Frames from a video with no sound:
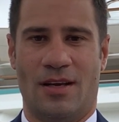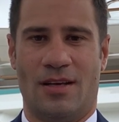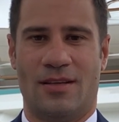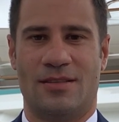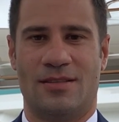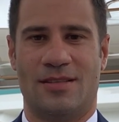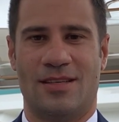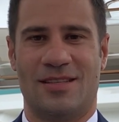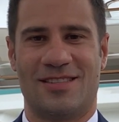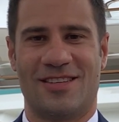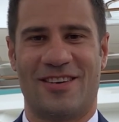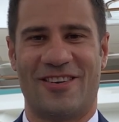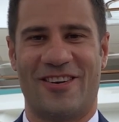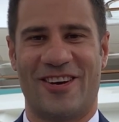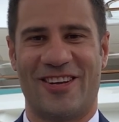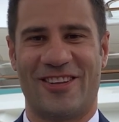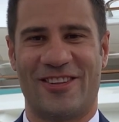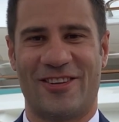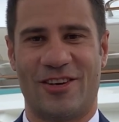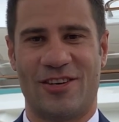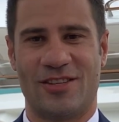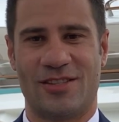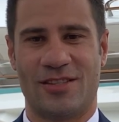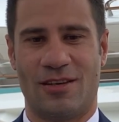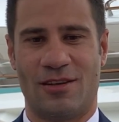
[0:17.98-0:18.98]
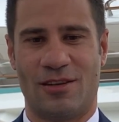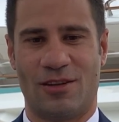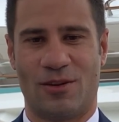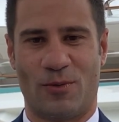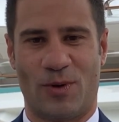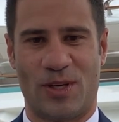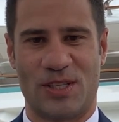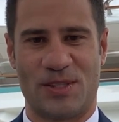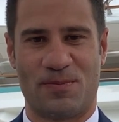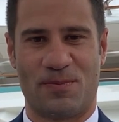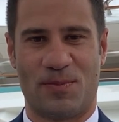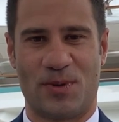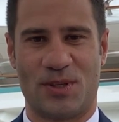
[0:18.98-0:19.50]
This great result
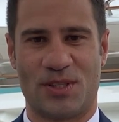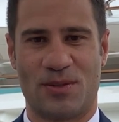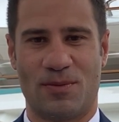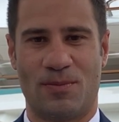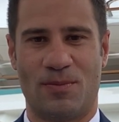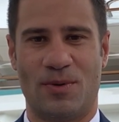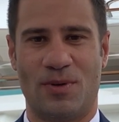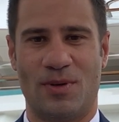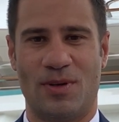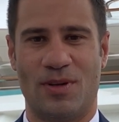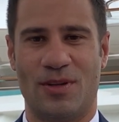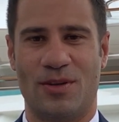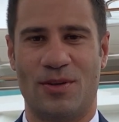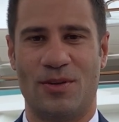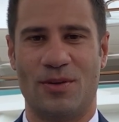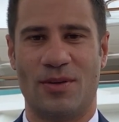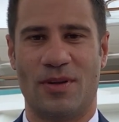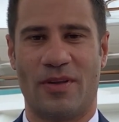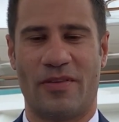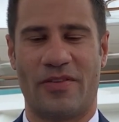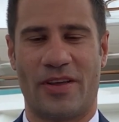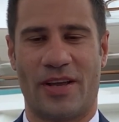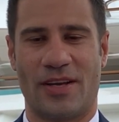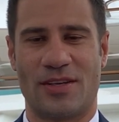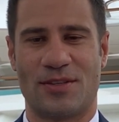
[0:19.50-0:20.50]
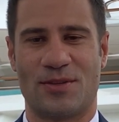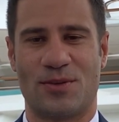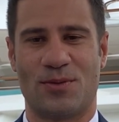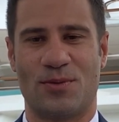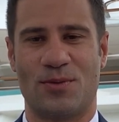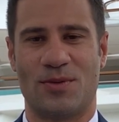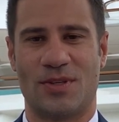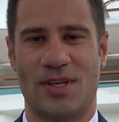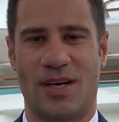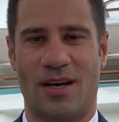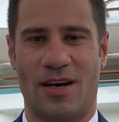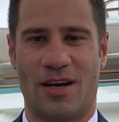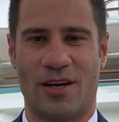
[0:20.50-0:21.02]
was possible thanks
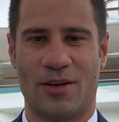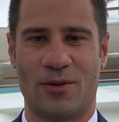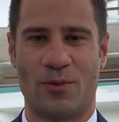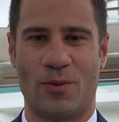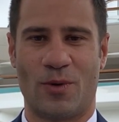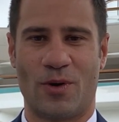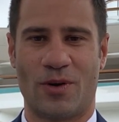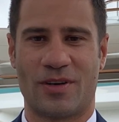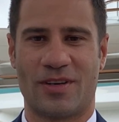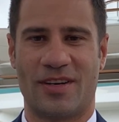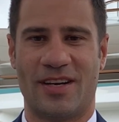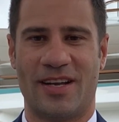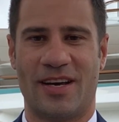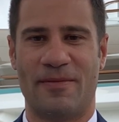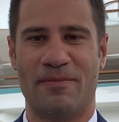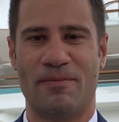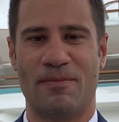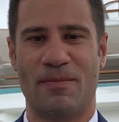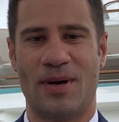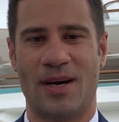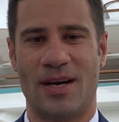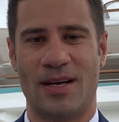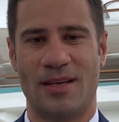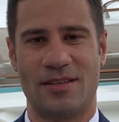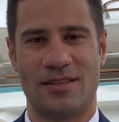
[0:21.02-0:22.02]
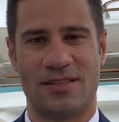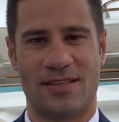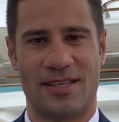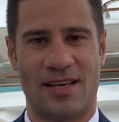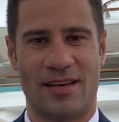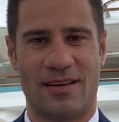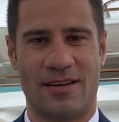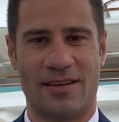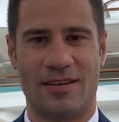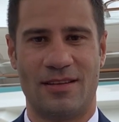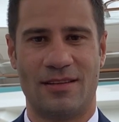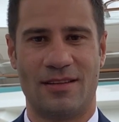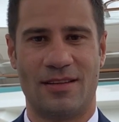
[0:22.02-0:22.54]
to the hard work done by
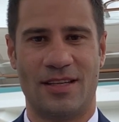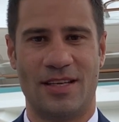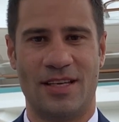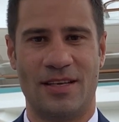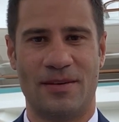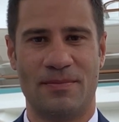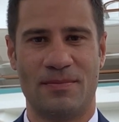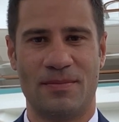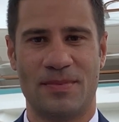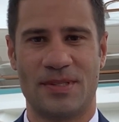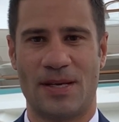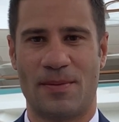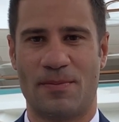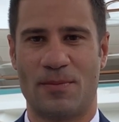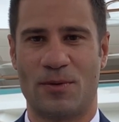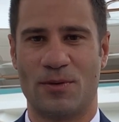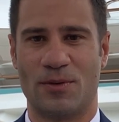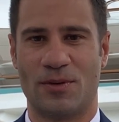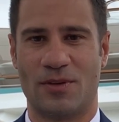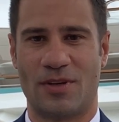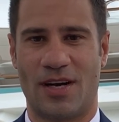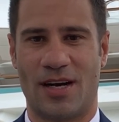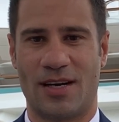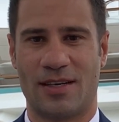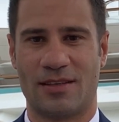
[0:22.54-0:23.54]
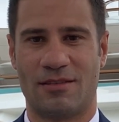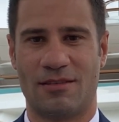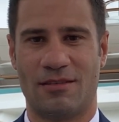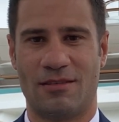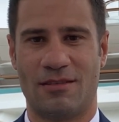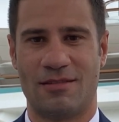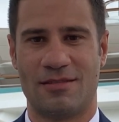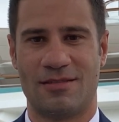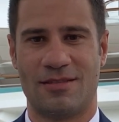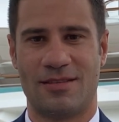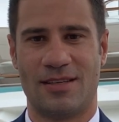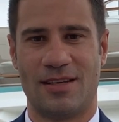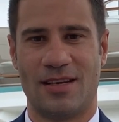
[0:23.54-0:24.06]
CRN team,
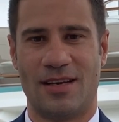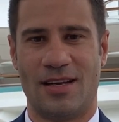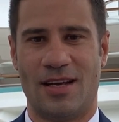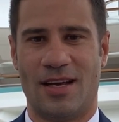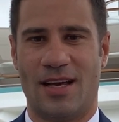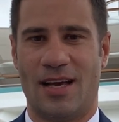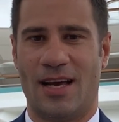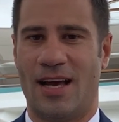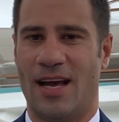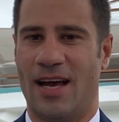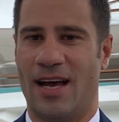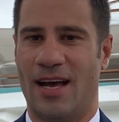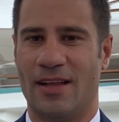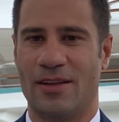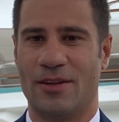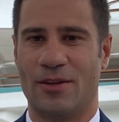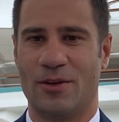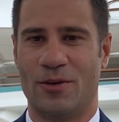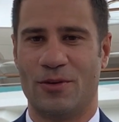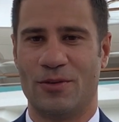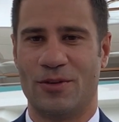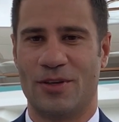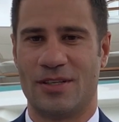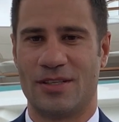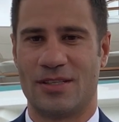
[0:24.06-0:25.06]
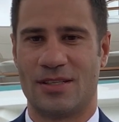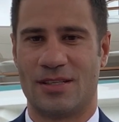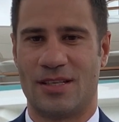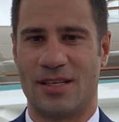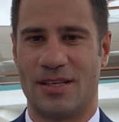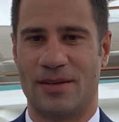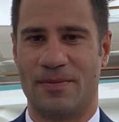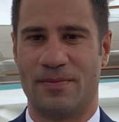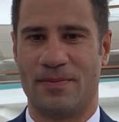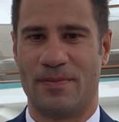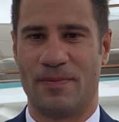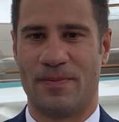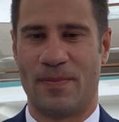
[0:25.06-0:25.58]
subcontractors and owners
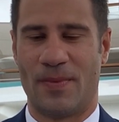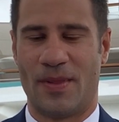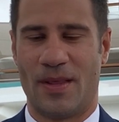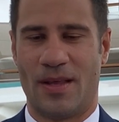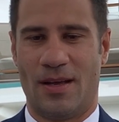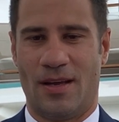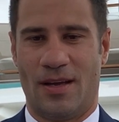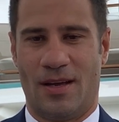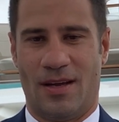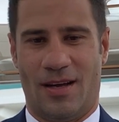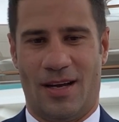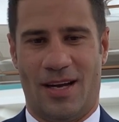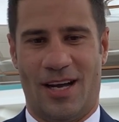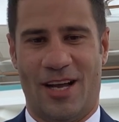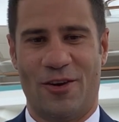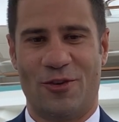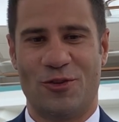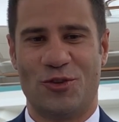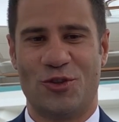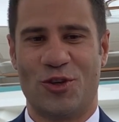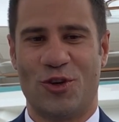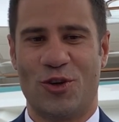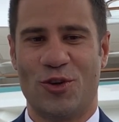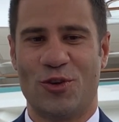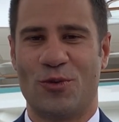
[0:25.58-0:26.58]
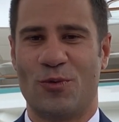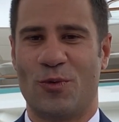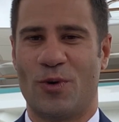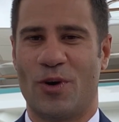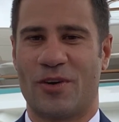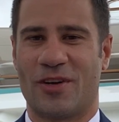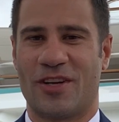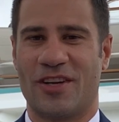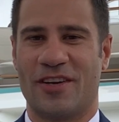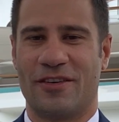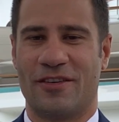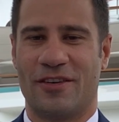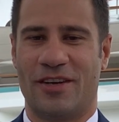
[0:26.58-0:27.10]
team. I enjoyed
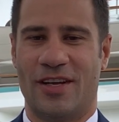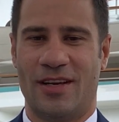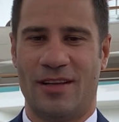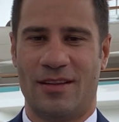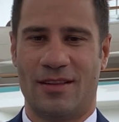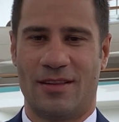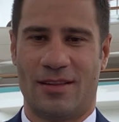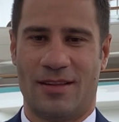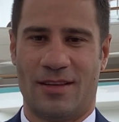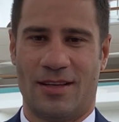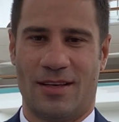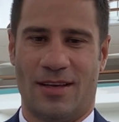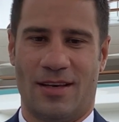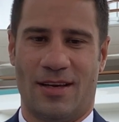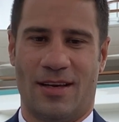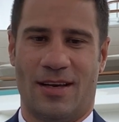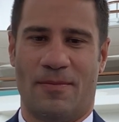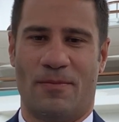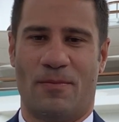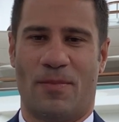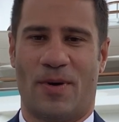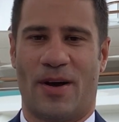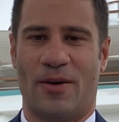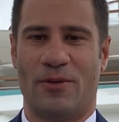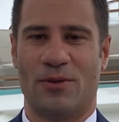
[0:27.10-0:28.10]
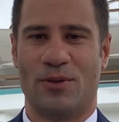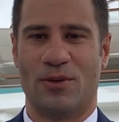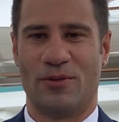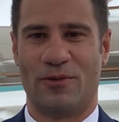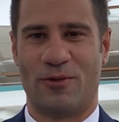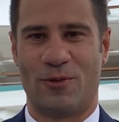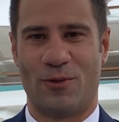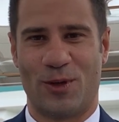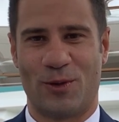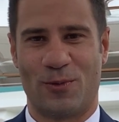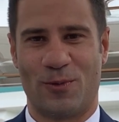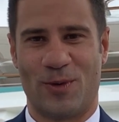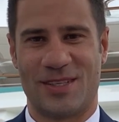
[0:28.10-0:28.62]
working on it, uh, proud
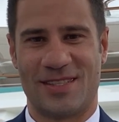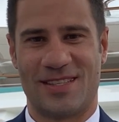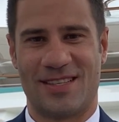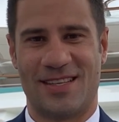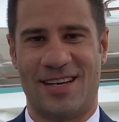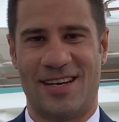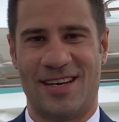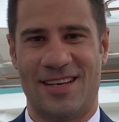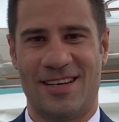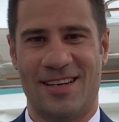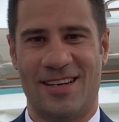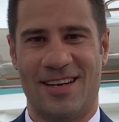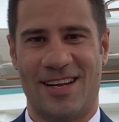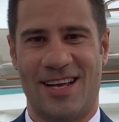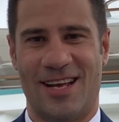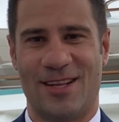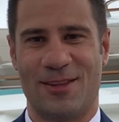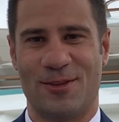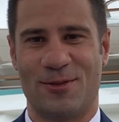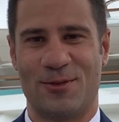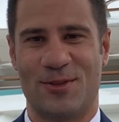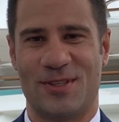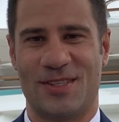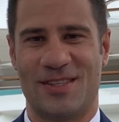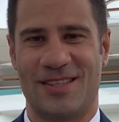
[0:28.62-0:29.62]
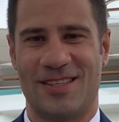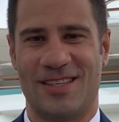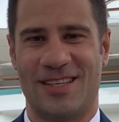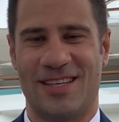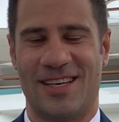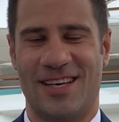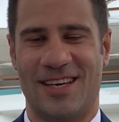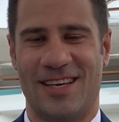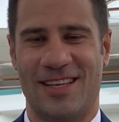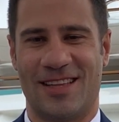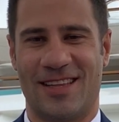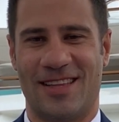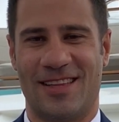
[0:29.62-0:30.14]
of what was done and to see
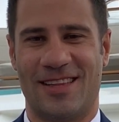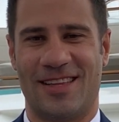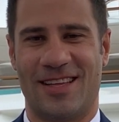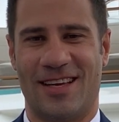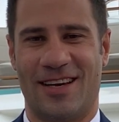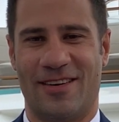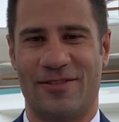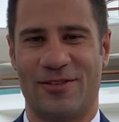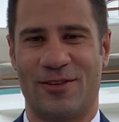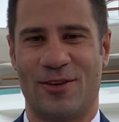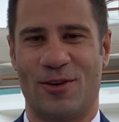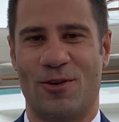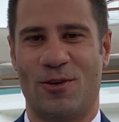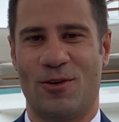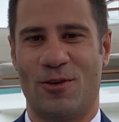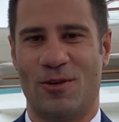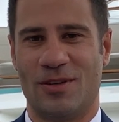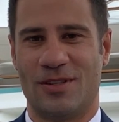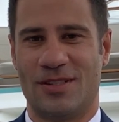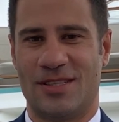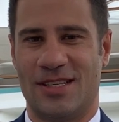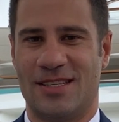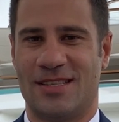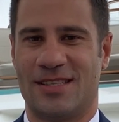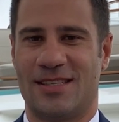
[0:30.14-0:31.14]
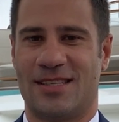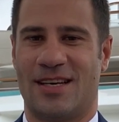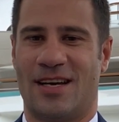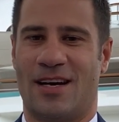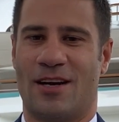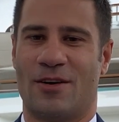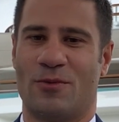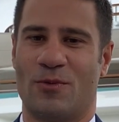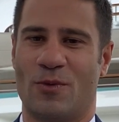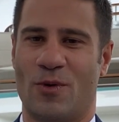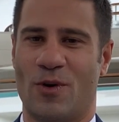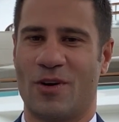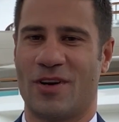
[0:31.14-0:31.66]
it after all this
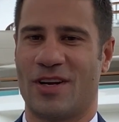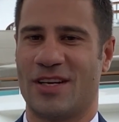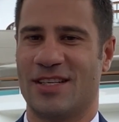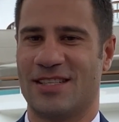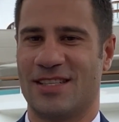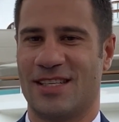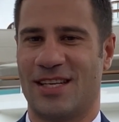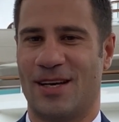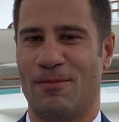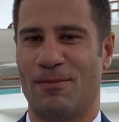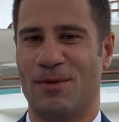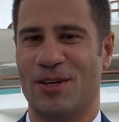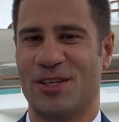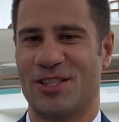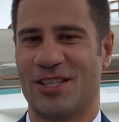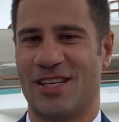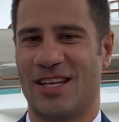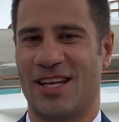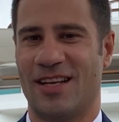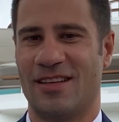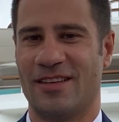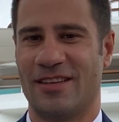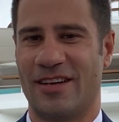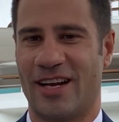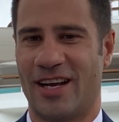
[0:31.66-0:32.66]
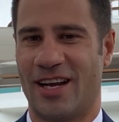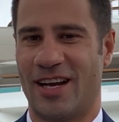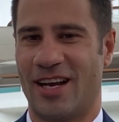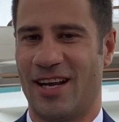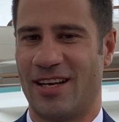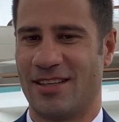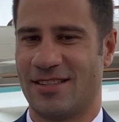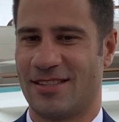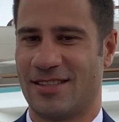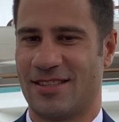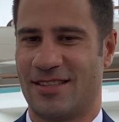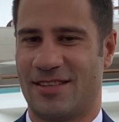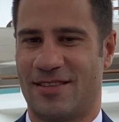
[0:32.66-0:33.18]
hard work established and
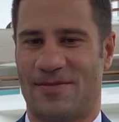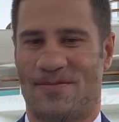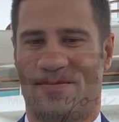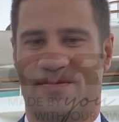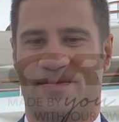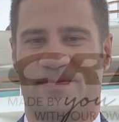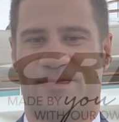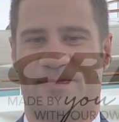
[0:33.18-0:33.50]
realized.